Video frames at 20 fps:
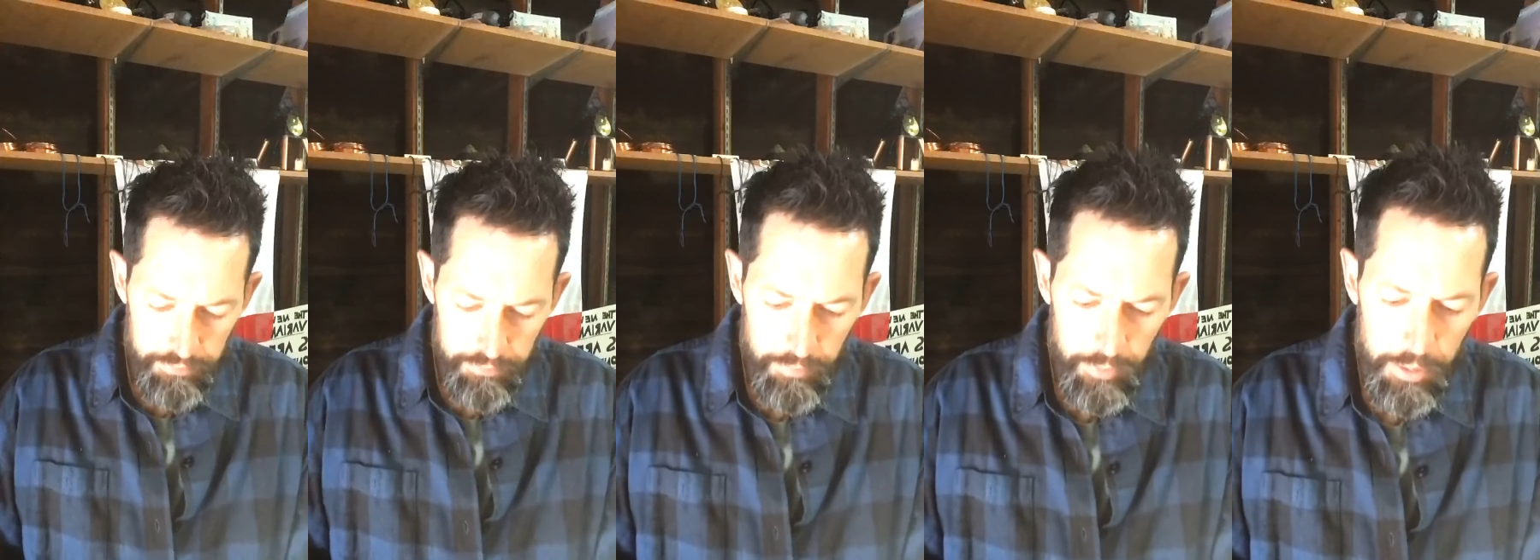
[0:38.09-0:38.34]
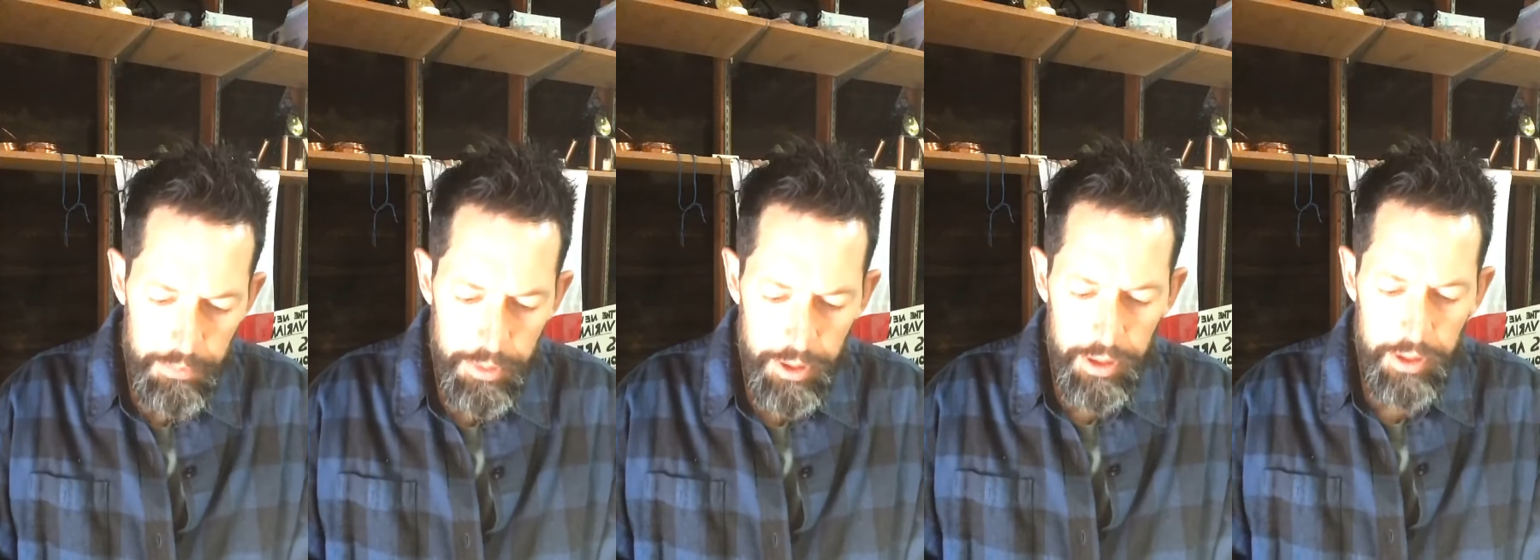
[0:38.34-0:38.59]

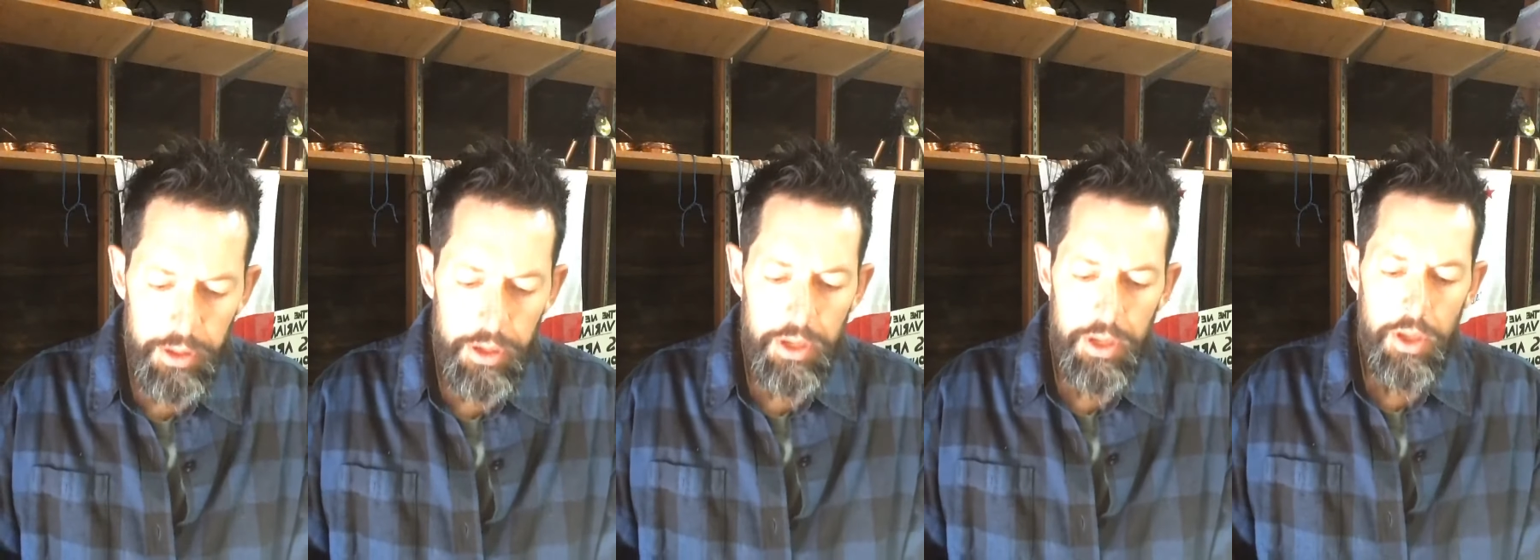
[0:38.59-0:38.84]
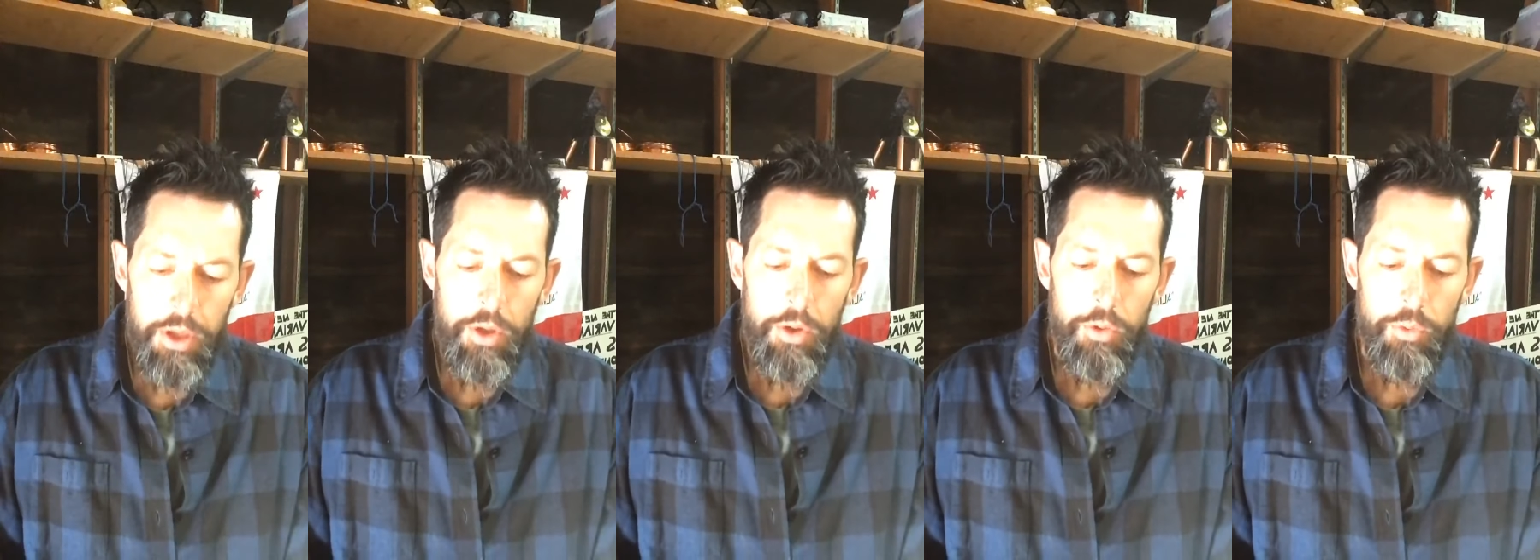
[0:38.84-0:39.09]
But
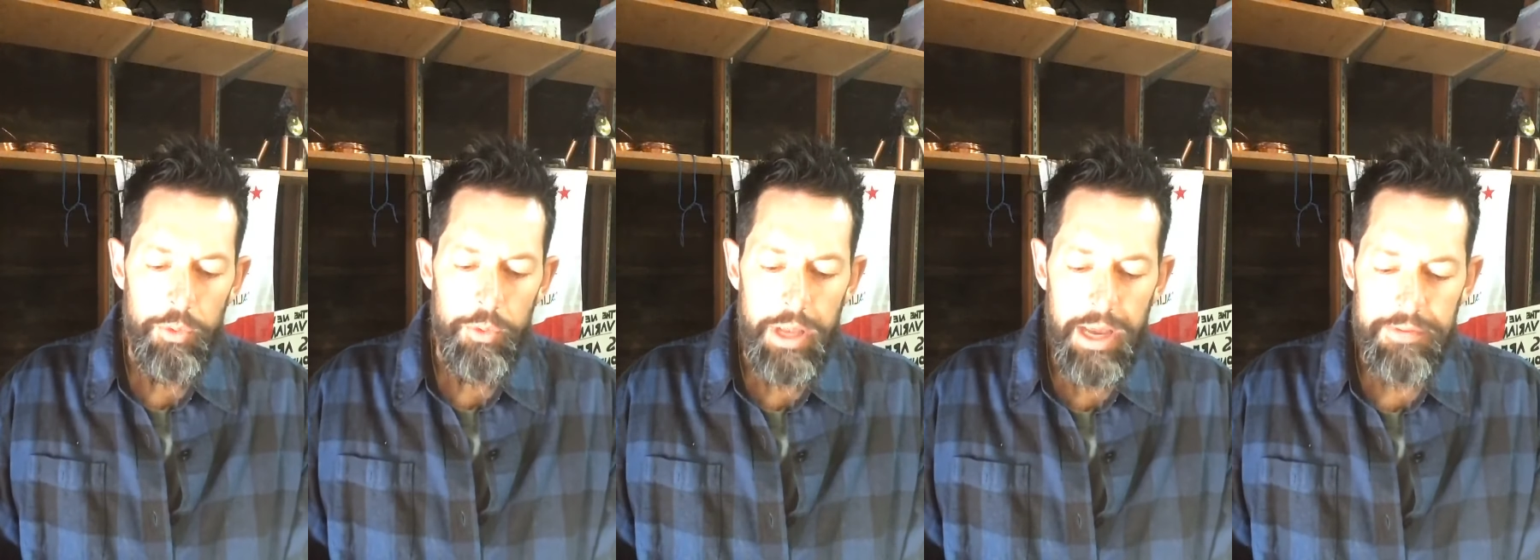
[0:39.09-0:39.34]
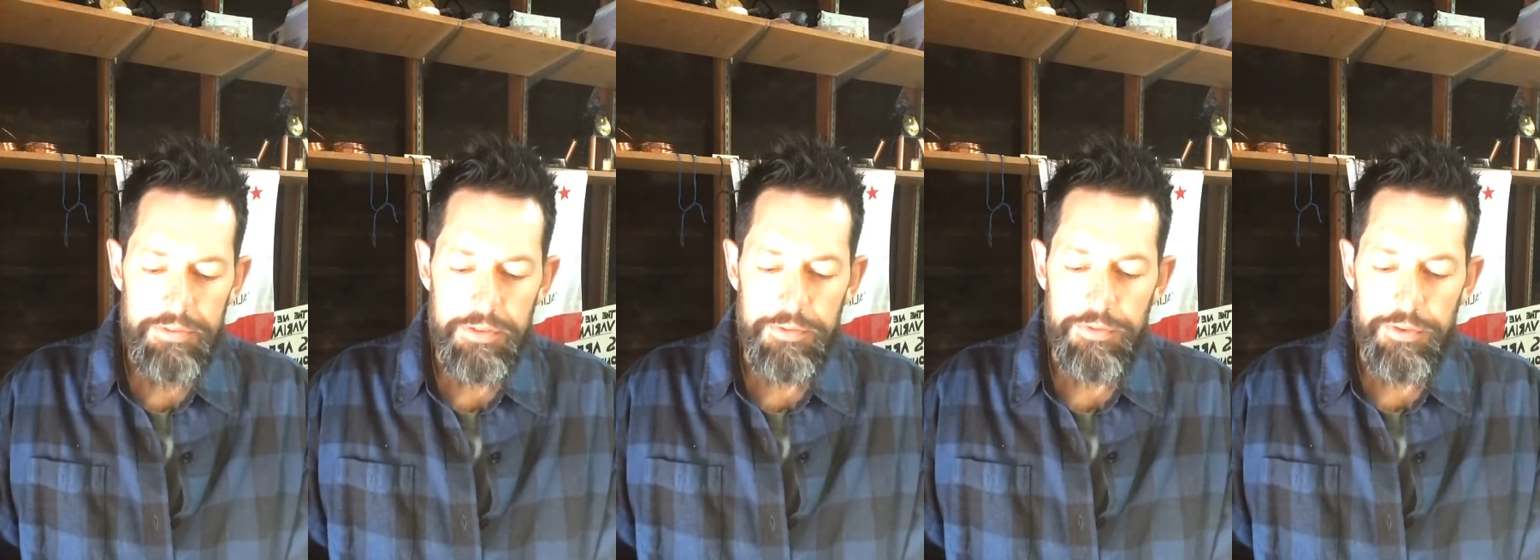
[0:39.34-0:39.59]
we have
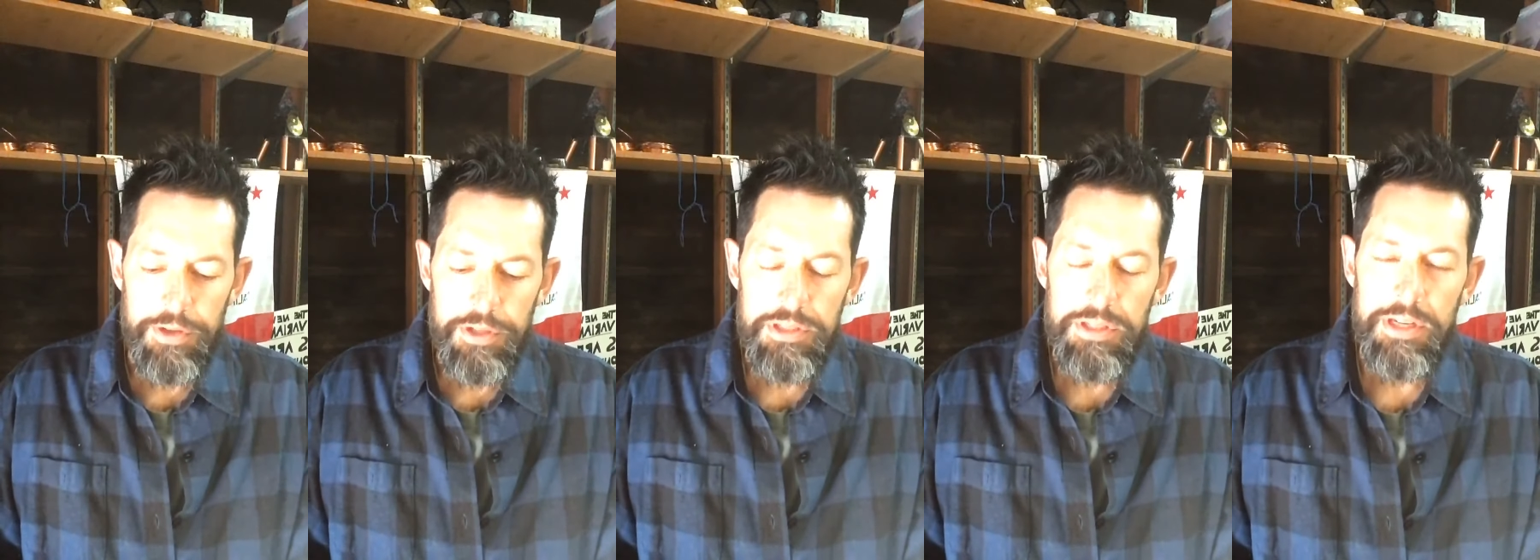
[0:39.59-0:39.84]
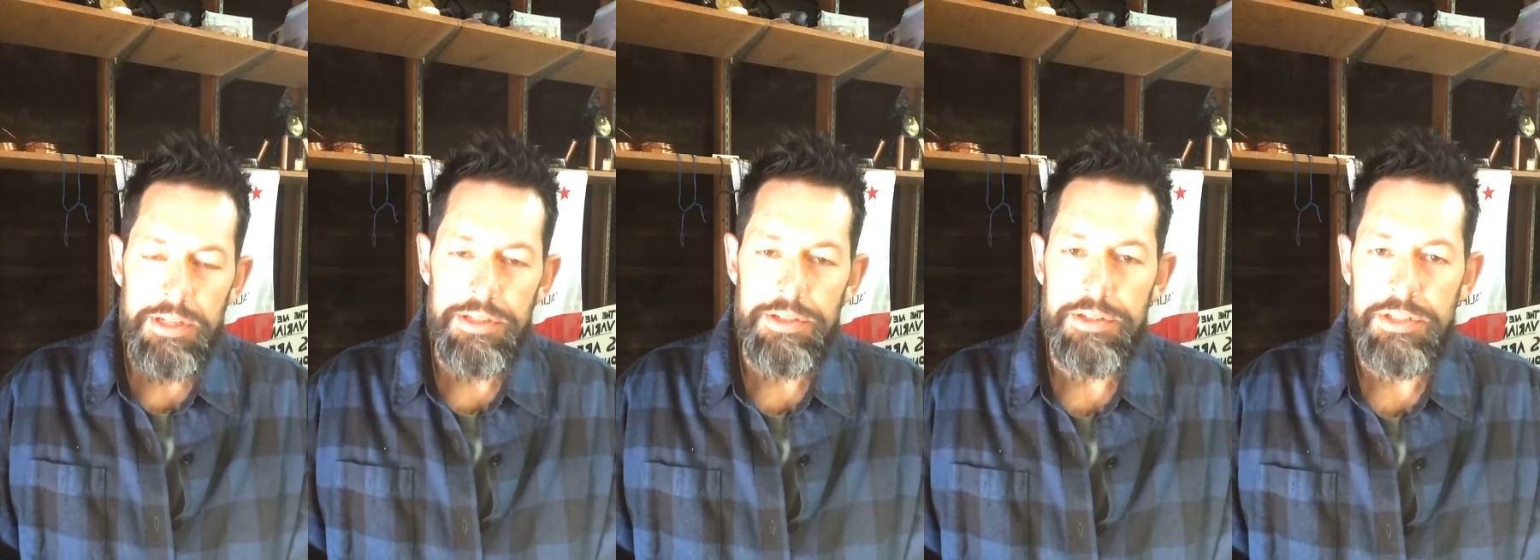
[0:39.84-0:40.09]
to first
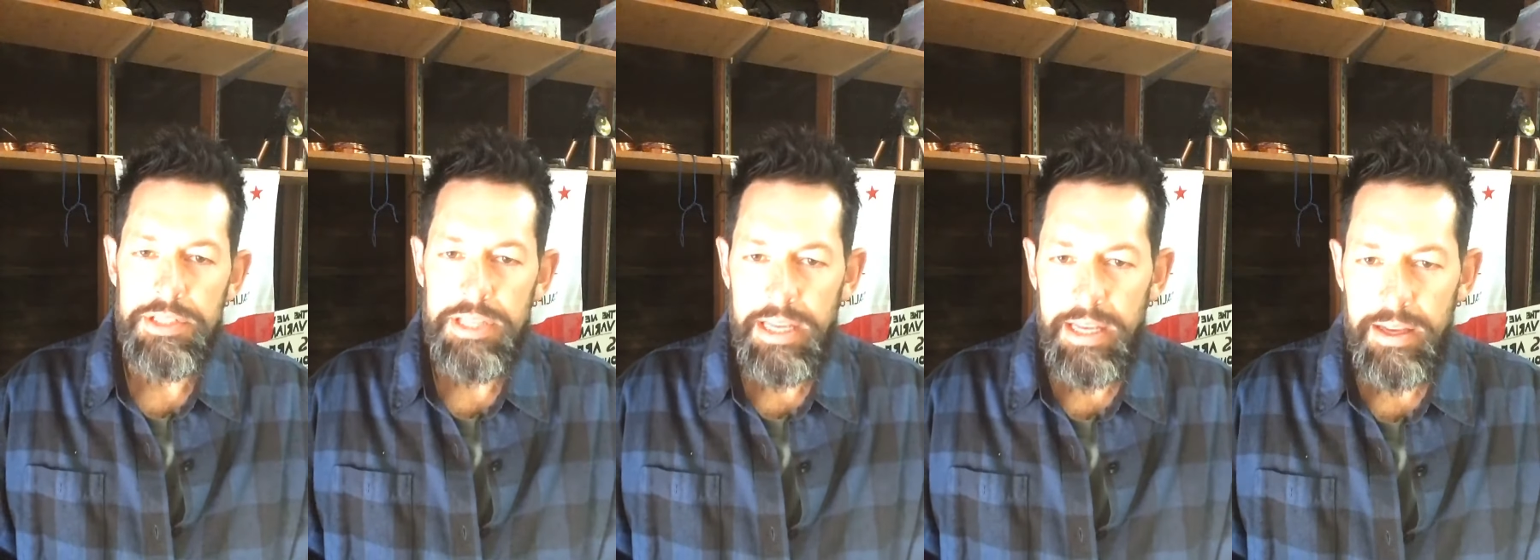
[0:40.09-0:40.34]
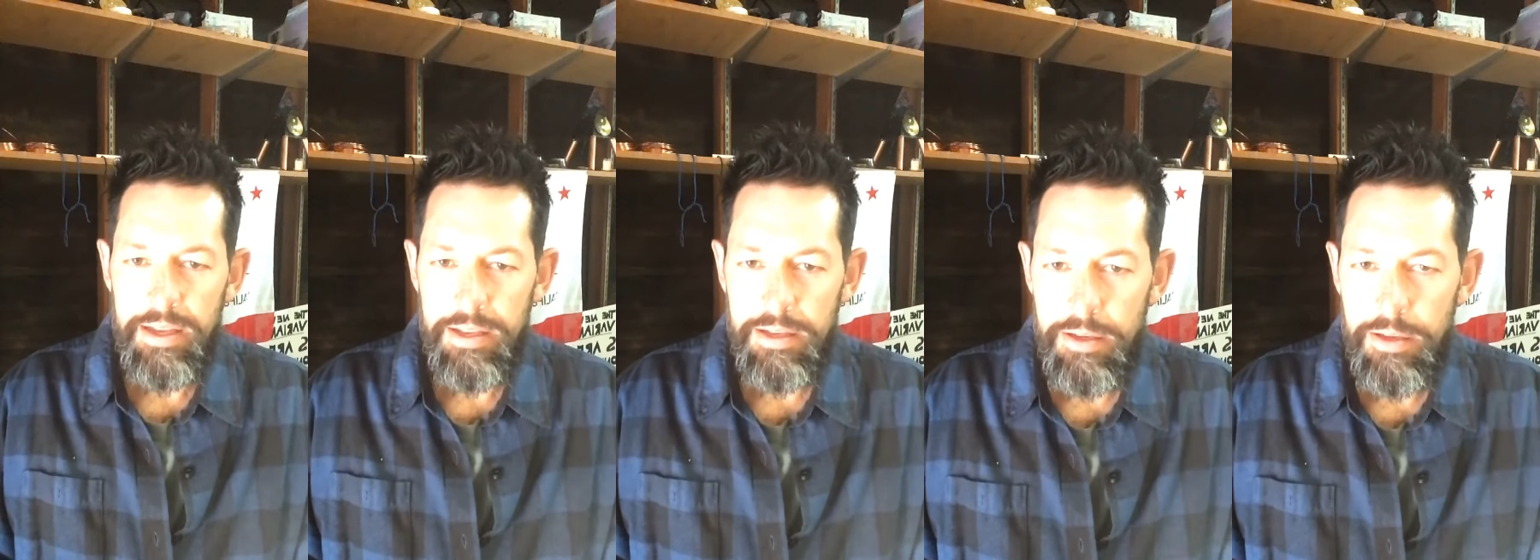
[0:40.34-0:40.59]

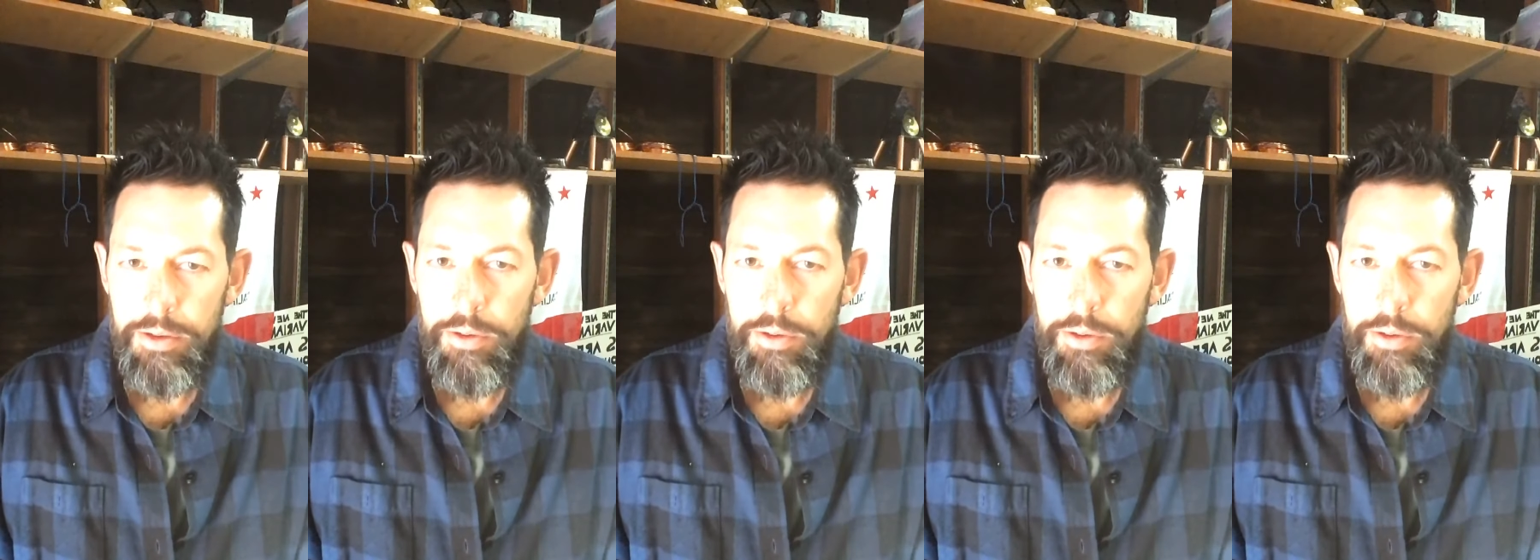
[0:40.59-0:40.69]
understand,